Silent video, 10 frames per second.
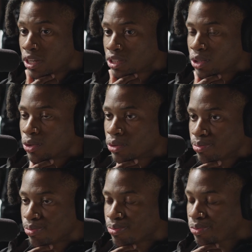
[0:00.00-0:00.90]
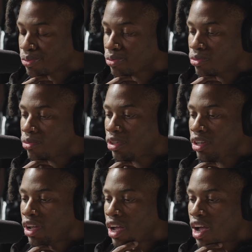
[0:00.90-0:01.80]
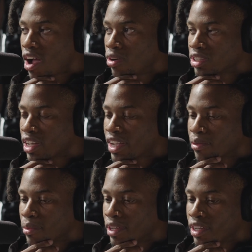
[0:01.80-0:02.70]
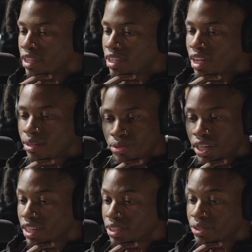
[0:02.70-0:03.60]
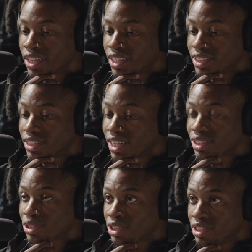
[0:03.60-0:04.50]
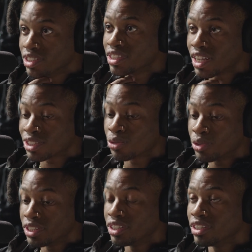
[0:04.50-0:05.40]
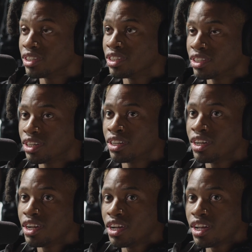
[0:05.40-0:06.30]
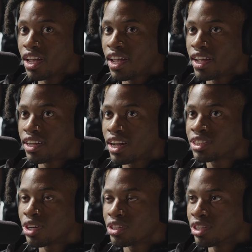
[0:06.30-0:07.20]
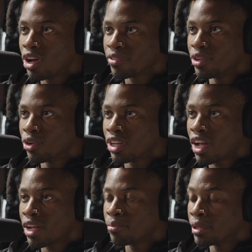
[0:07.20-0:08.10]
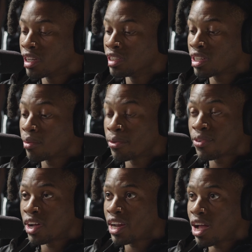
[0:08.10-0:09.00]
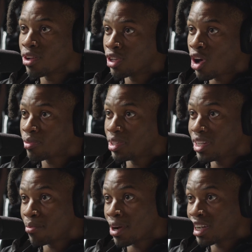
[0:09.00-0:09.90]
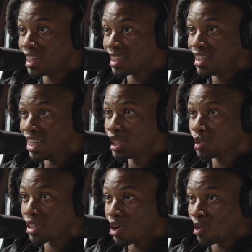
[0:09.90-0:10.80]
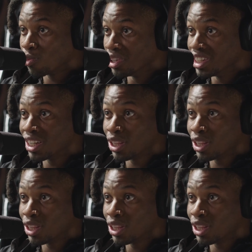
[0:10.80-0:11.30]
So I was like, man, I'm telling you guys, these guys are really good. Da-da-da. And I talked to Lofty online because, come to find out, Lofty and my cousin Dietrich are really